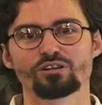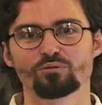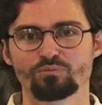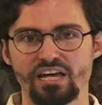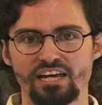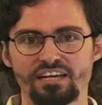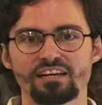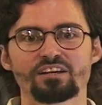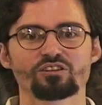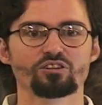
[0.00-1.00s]
obey
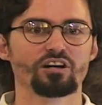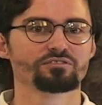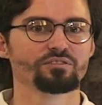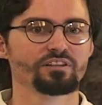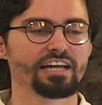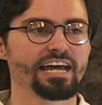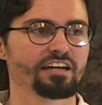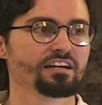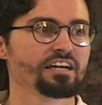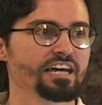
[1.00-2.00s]
the laws of the land.